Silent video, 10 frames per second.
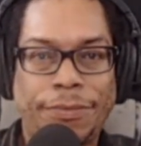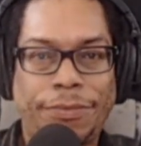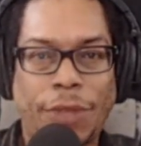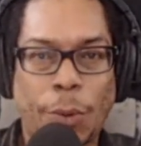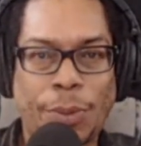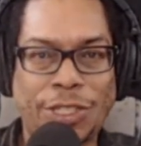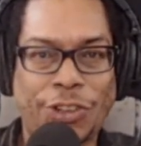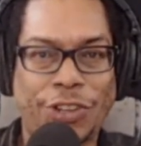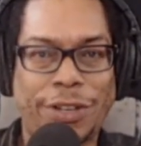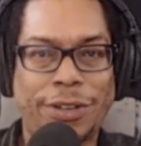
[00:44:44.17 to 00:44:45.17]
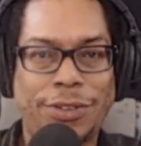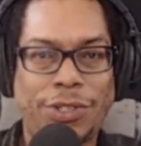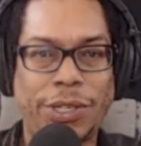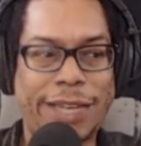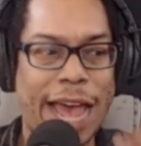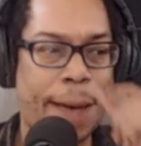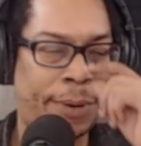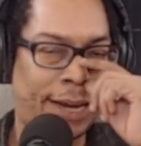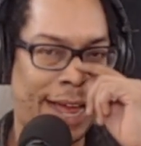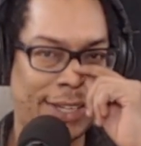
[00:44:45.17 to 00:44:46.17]
they're positioned to
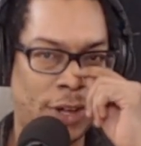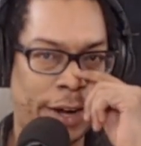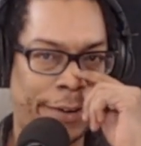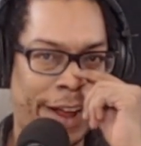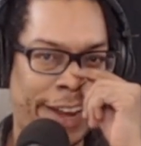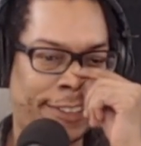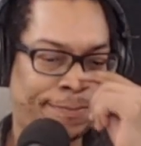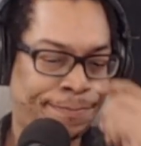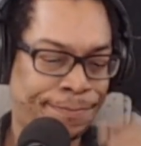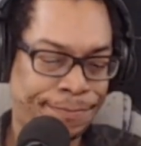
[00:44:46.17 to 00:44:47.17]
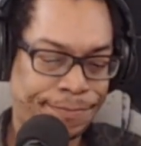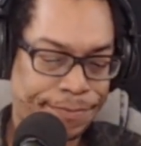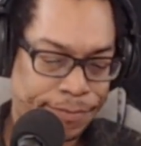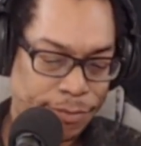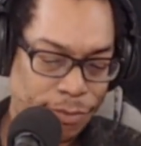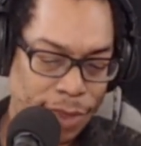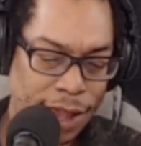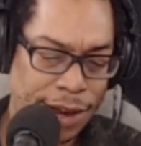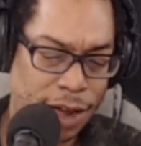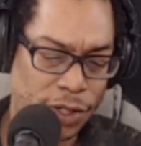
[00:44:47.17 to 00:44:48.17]
capitalize on it, right?
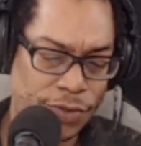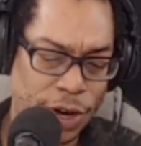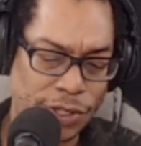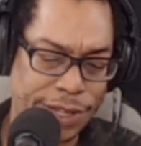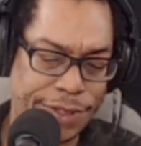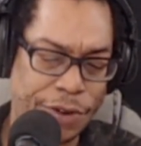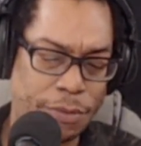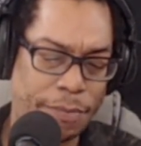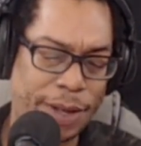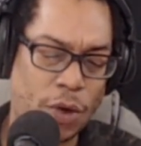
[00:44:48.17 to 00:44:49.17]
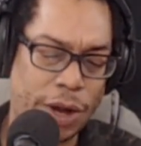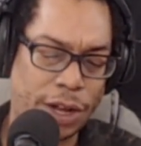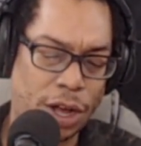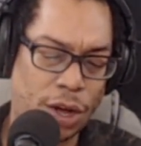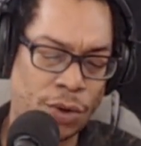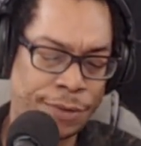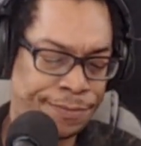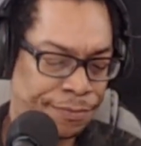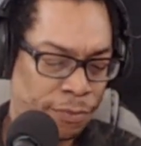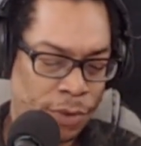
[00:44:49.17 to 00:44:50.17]
And now as far as Ethereum and Bitcoin go,
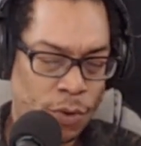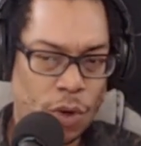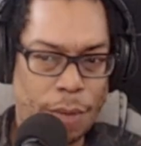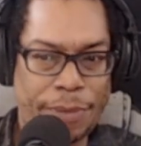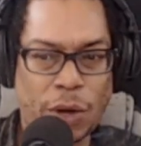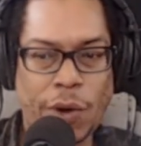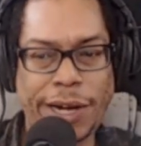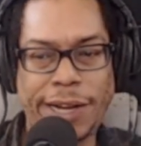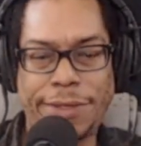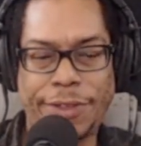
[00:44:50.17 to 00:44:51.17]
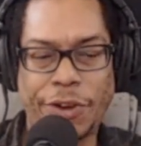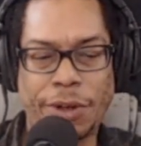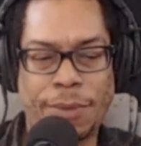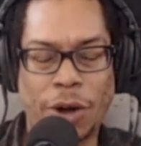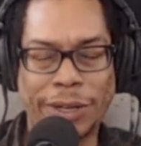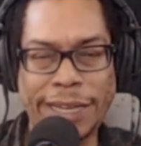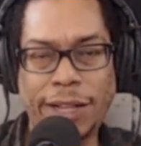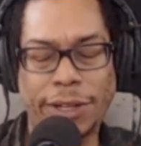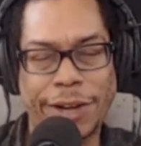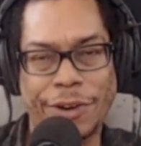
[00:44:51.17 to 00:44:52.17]
well, Bitcoin and Ethereum are
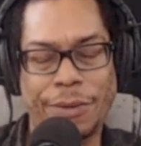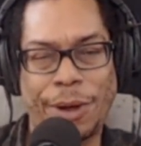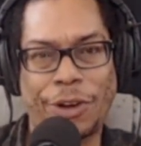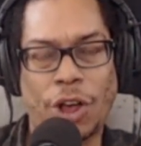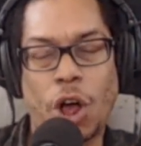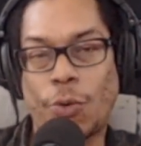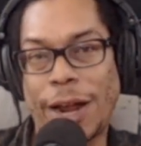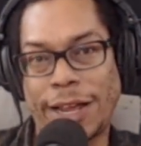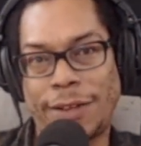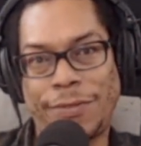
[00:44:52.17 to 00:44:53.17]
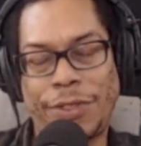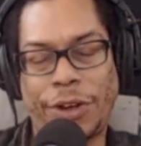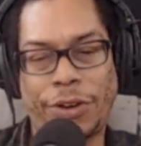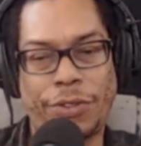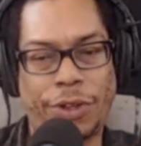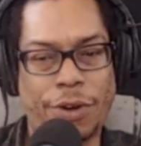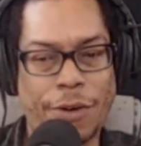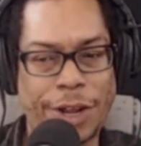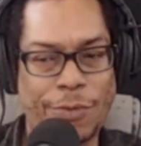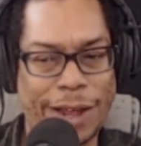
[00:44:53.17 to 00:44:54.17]
legal here in America already. They're
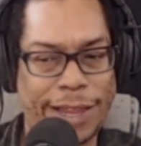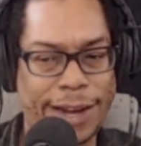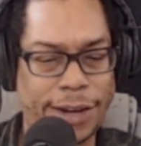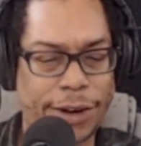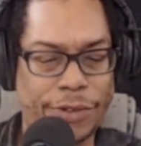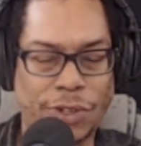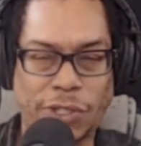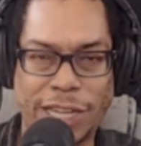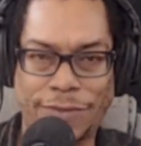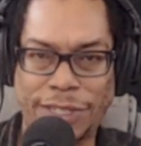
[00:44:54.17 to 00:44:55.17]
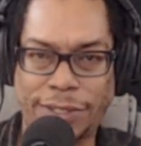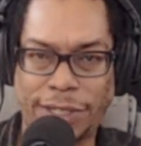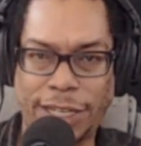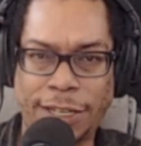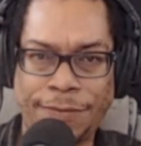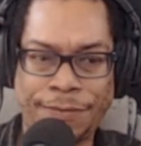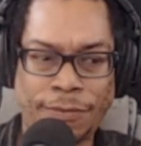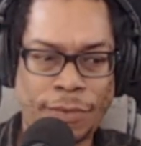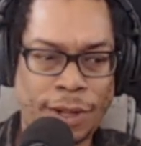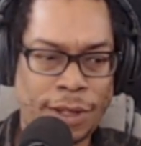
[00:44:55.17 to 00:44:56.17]
already regulated under the CFTC.
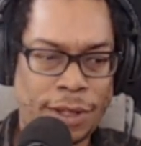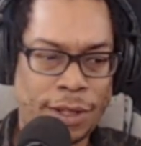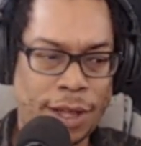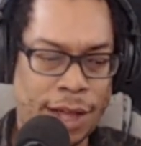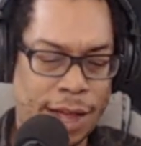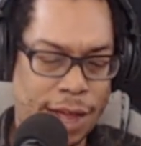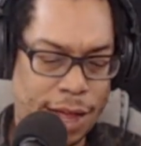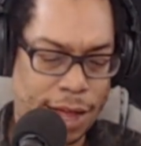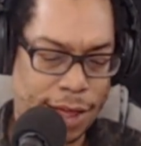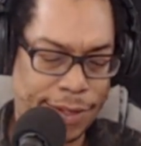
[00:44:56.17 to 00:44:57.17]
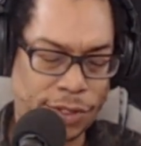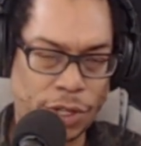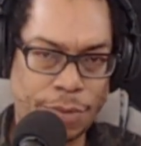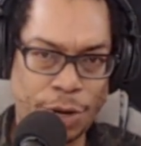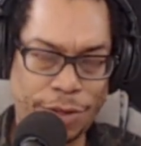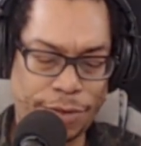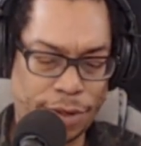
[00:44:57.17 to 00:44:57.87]
That's the community